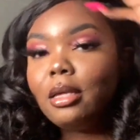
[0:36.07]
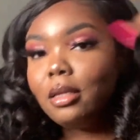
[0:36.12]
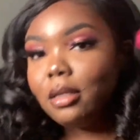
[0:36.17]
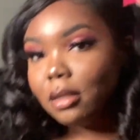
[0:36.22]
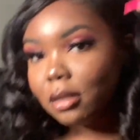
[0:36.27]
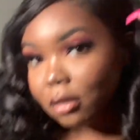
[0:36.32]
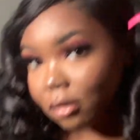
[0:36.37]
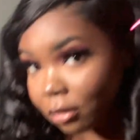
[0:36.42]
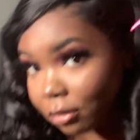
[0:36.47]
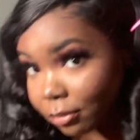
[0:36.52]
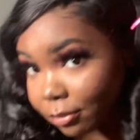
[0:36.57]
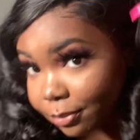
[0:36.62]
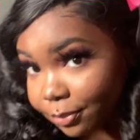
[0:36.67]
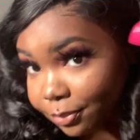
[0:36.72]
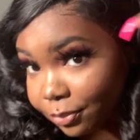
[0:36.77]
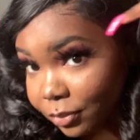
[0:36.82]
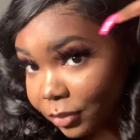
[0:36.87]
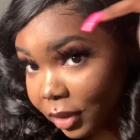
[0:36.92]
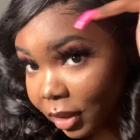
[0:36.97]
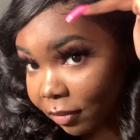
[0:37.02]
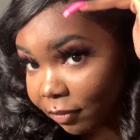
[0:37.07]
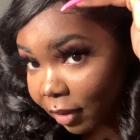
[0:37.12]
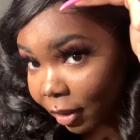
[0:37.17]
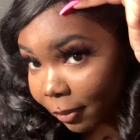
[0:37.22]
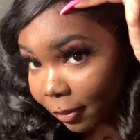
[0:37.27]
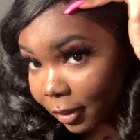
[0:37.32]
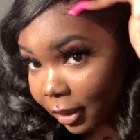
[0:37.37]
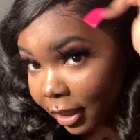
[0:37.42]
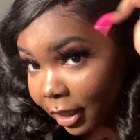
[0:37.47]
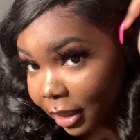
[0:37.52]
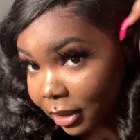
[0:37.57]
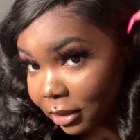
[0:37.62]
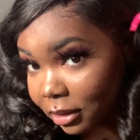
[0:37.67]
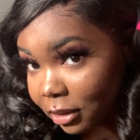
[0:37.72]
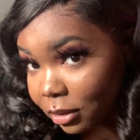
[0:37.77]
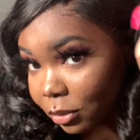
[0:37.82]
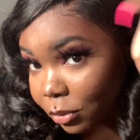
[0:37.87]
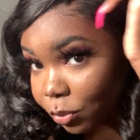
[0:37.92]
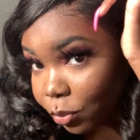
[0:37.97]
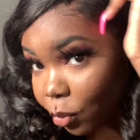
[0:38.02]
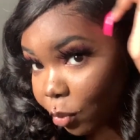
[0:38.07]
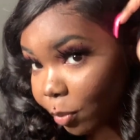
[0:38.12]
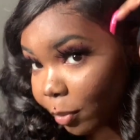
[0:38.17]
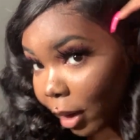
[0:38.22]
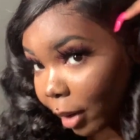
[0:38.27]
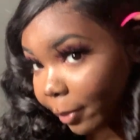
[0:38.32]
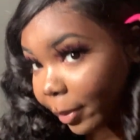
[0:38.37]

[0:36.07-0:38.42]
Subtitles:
Yeah. If I would have actually swooped my